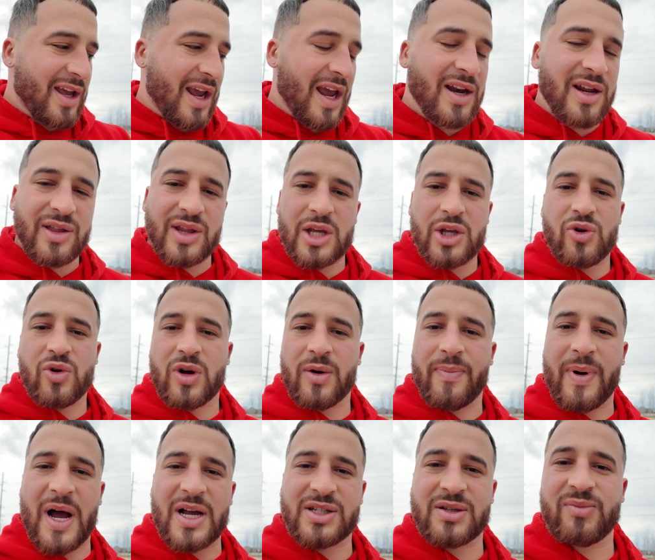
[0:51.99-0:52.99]
anything you can
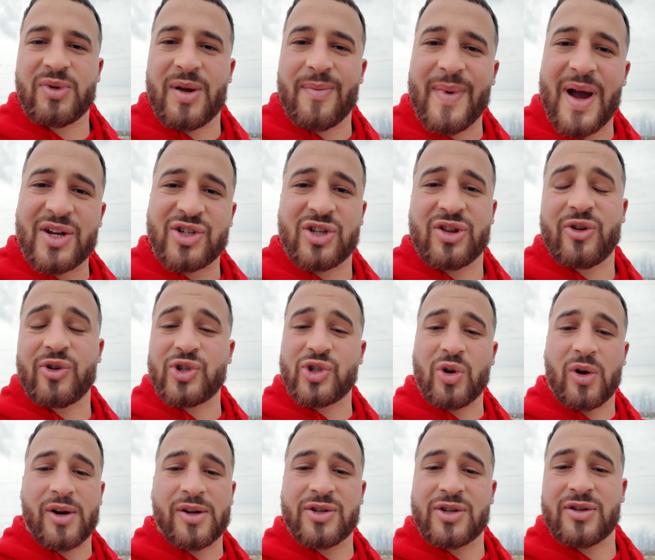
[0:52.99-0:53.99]
possibly imagine, they're
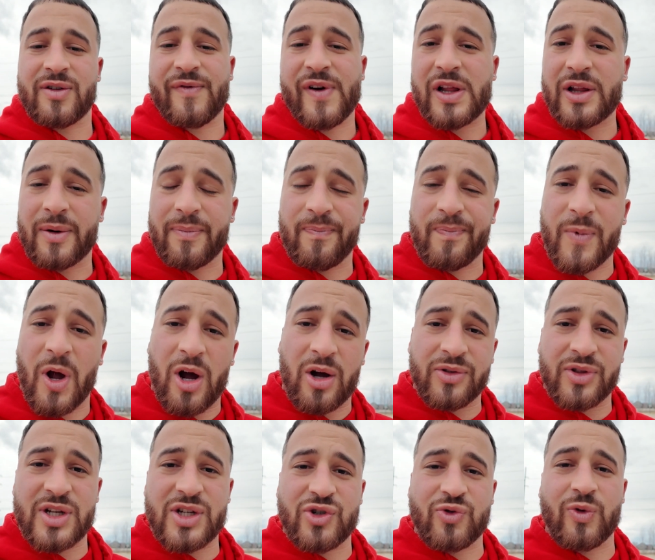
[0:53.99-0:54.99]
starting to develop
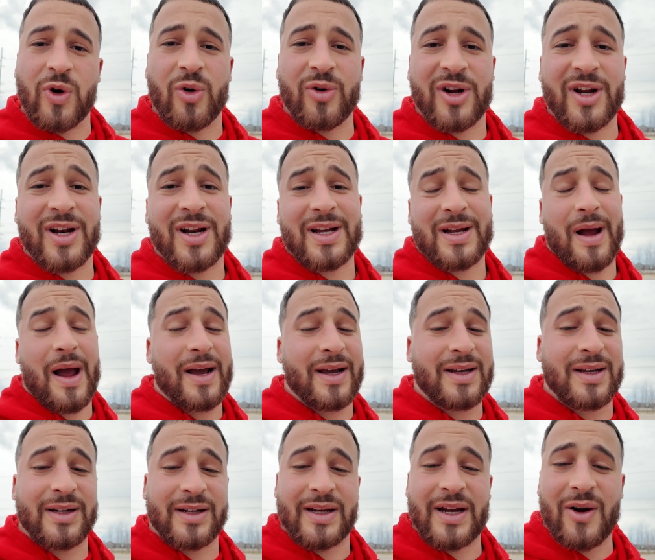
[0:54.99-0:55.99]
on this road, and I
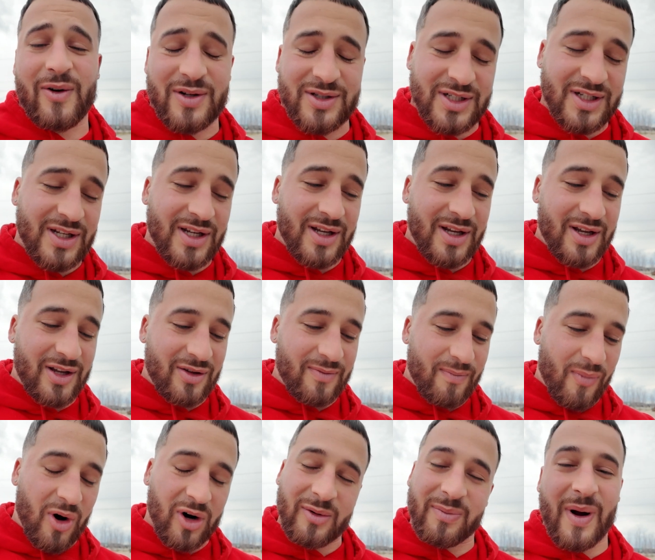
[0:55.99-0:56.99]
can guarantee,
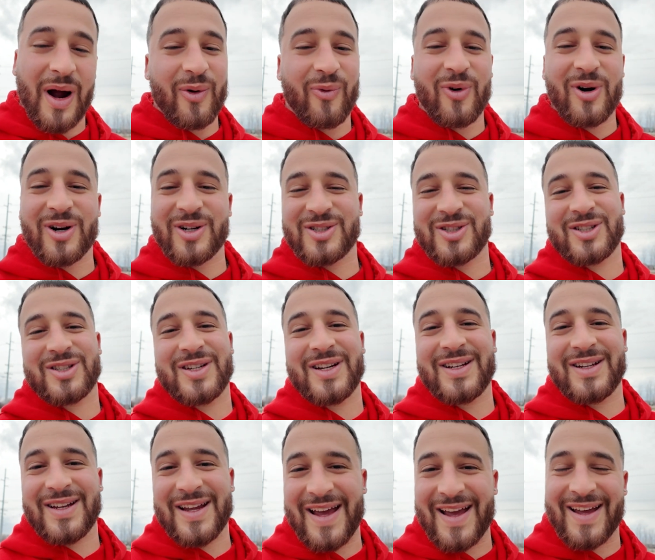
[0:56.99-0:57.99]
mark my words,
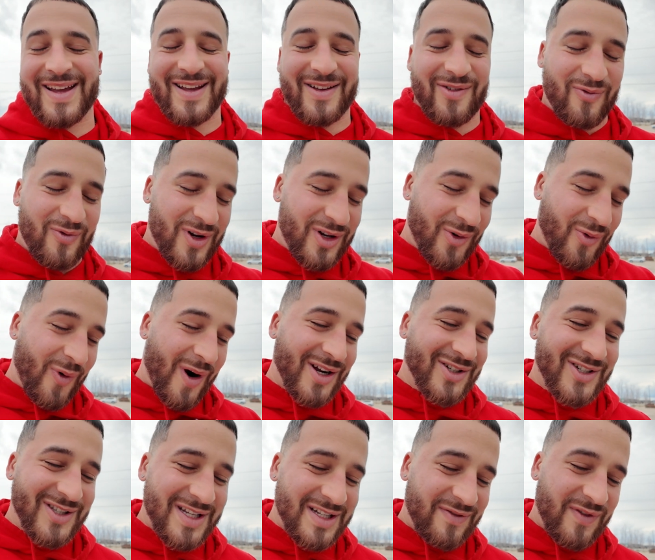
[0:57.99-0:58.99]
today when you're
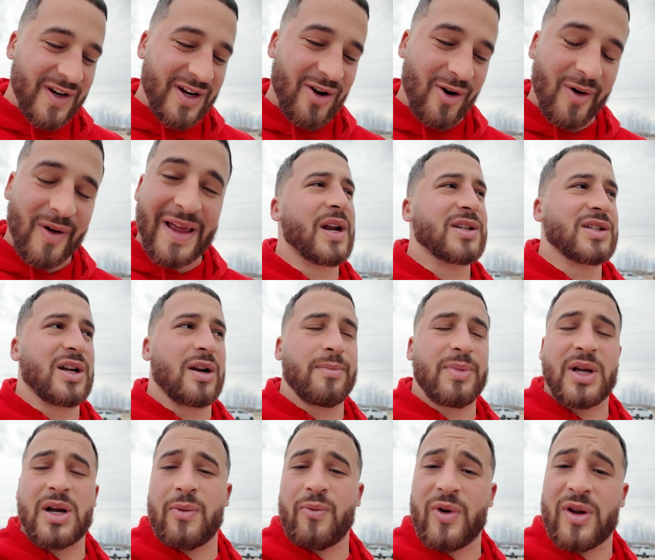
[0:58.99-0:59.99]
watching this video, it is going to
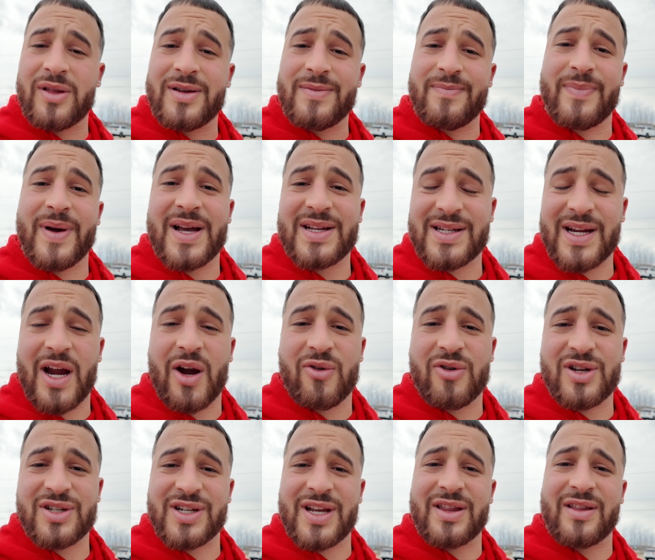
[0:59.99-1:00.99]
become the best
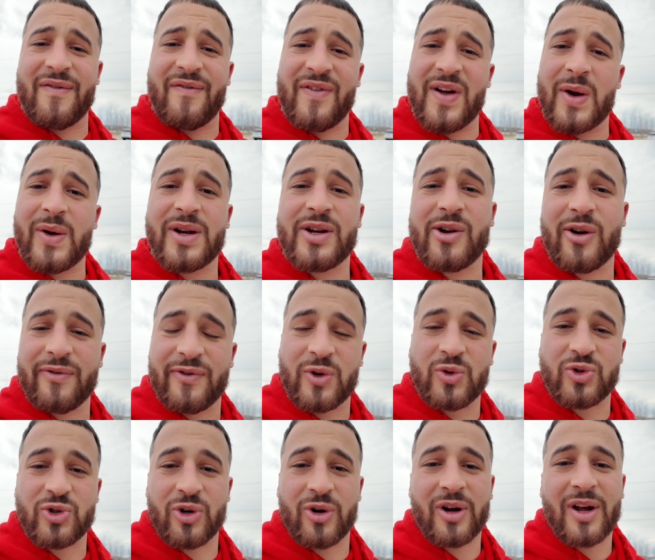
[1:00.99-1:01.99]
areas in the very near
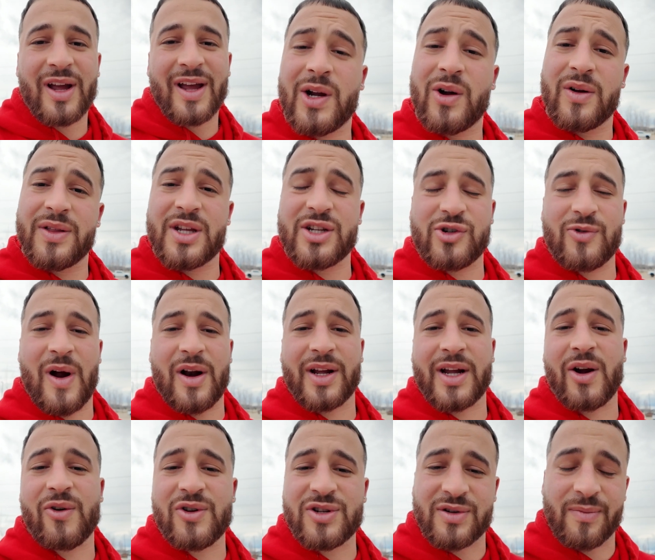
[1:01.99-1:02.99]
future here in the
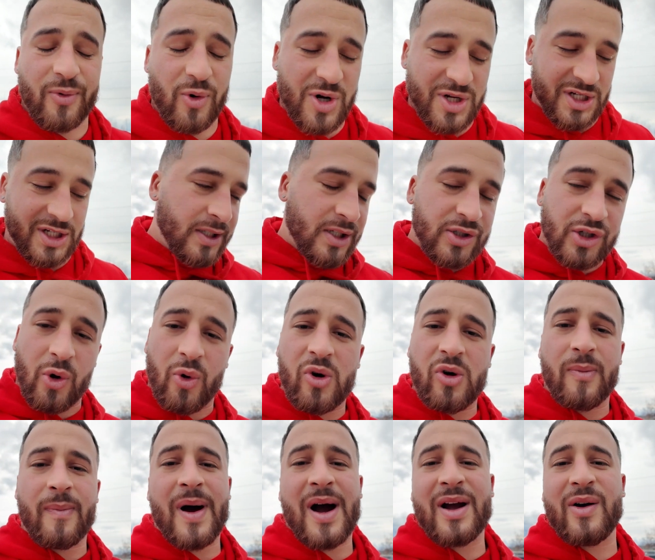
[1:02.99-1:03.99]
surrounding areas of Boise. So
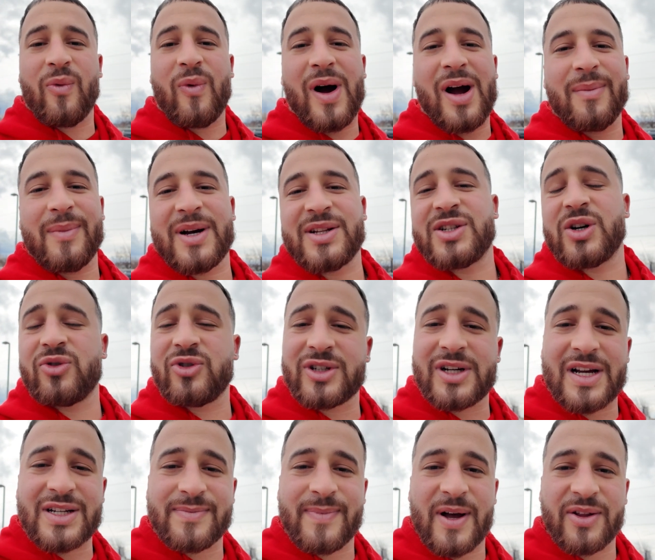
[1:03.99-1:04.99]
who am I and why am I telling you
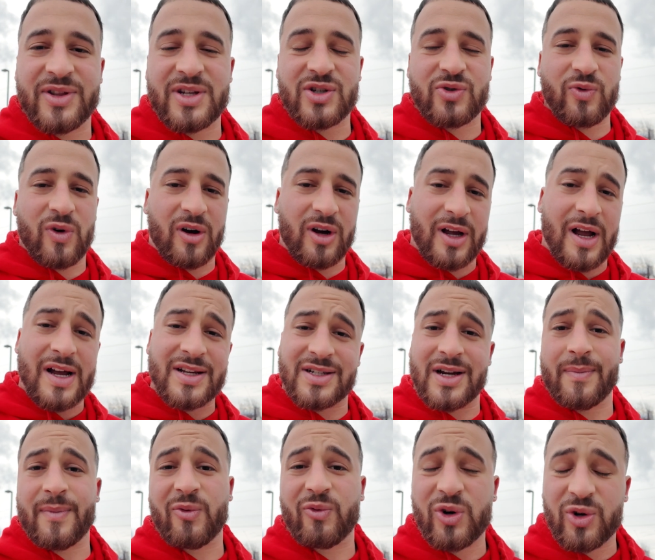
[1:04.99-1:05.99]
guys about this? Well, guys,
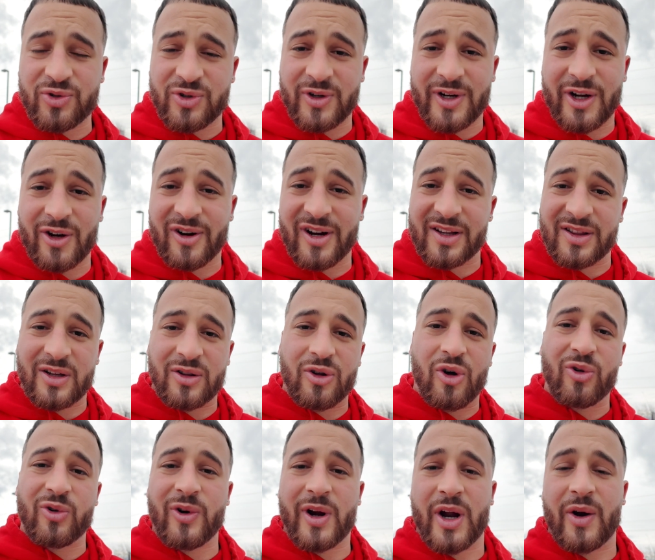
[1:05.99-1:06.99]
I'm a realtor here in the
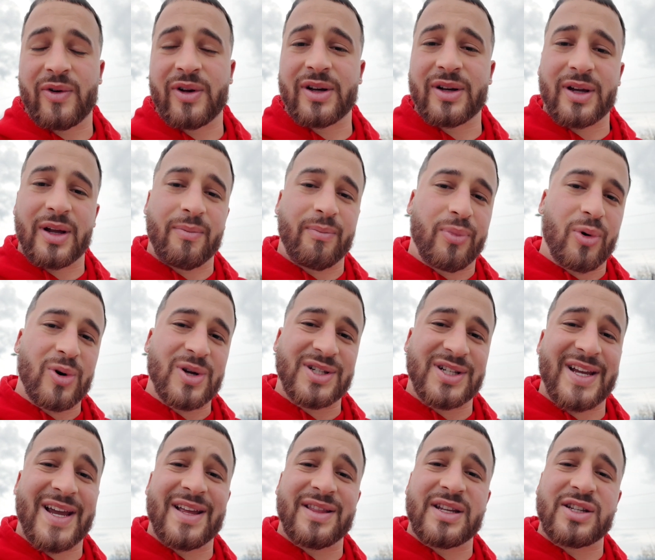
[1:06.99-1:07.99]
local area in
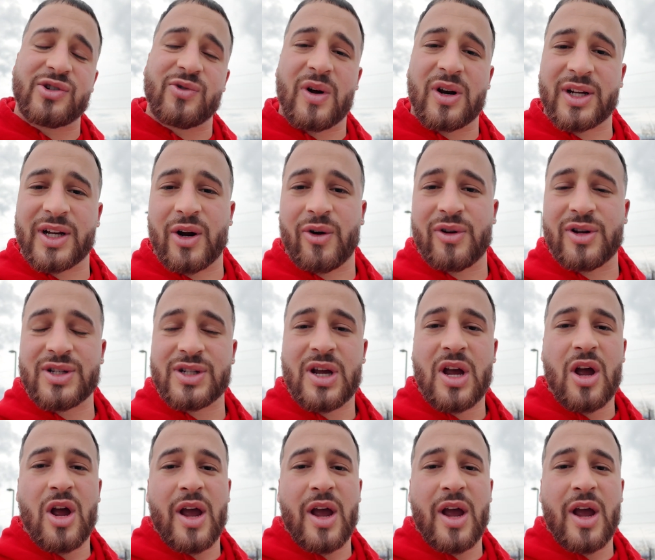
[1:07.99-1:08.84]
Boise and the surrounding areas,